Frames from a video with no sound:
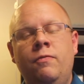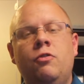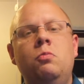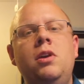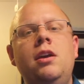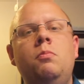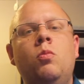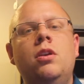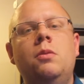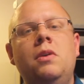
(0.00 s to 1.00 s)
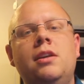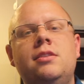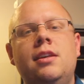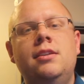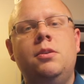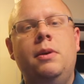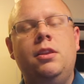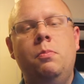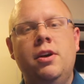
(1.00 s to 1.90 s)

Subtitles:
For me, one of the biggest things about the